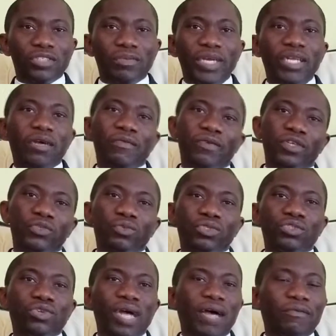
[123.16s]
Many of us will
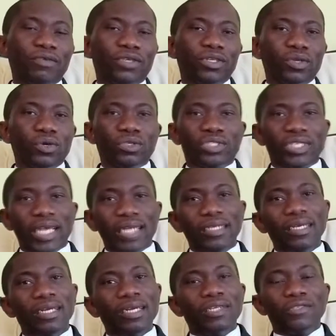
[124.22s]
travel, the Lord said,
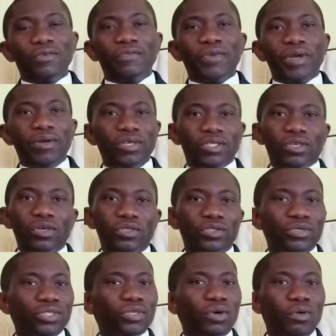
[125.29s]
to various
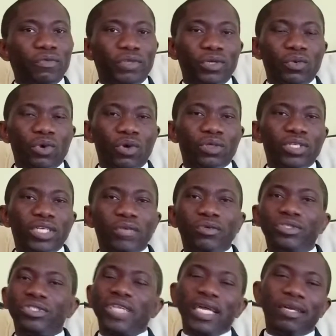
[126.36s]
countries all over the world. He will
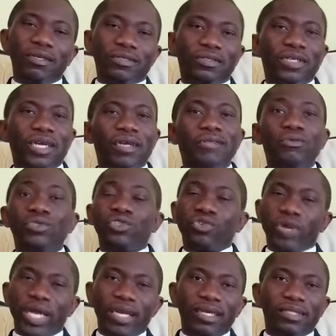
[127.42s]
send us there, He will
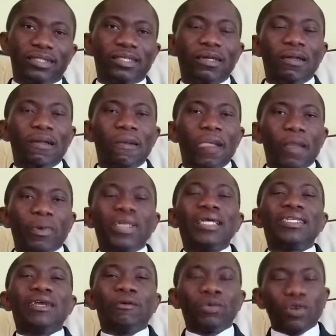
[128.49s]
train us, but that
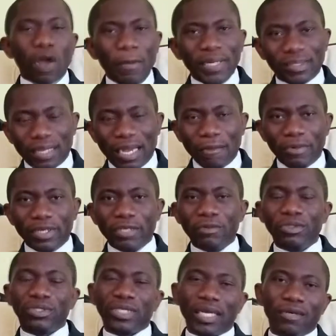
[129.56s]
there will come a time when He
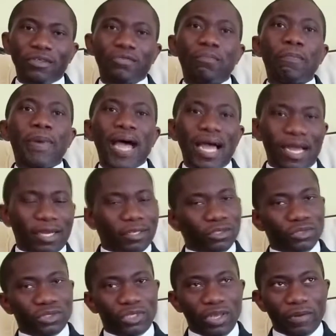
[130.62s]
will send us back
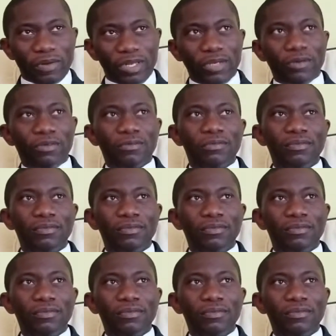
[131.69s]
to Sierra Leone.